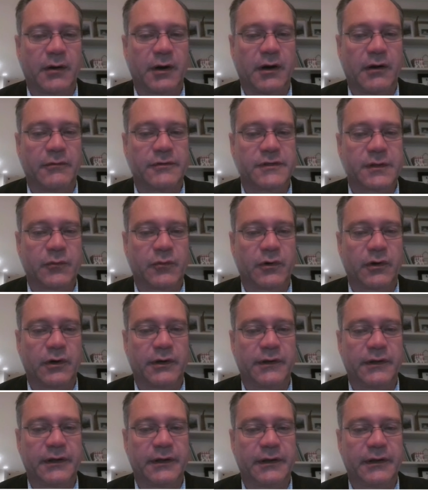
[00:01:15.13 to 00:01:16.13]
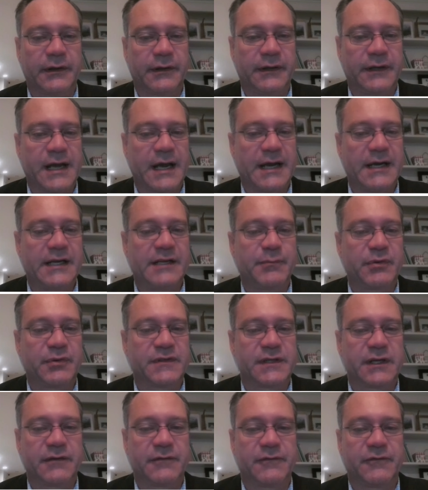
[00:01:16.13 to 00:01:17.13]
are somewhere in the in the ninety
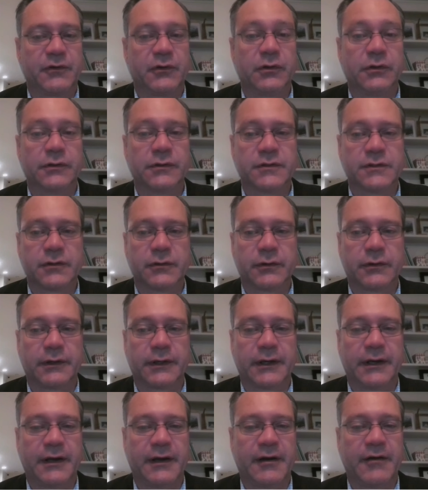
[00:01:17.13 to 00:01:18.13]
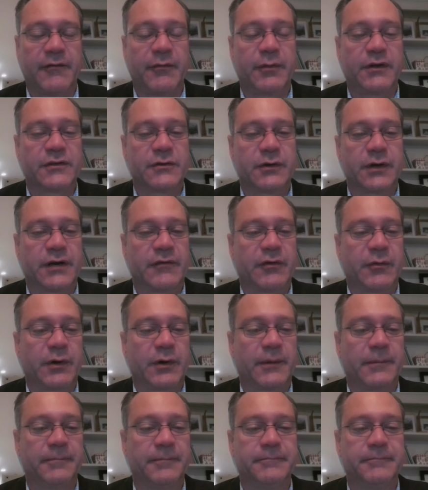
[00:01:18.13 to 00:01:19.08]
percent full. So uh, everybody's going everywhere.